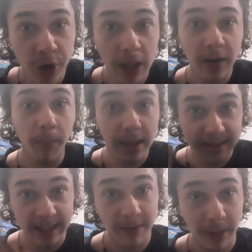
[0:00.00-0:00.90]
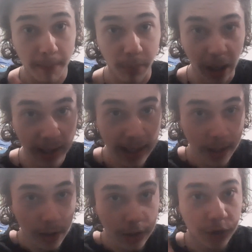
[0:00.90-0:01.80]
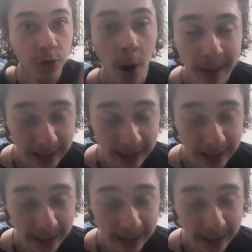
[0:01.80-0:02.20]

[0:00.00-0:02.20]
over but saved my butt so many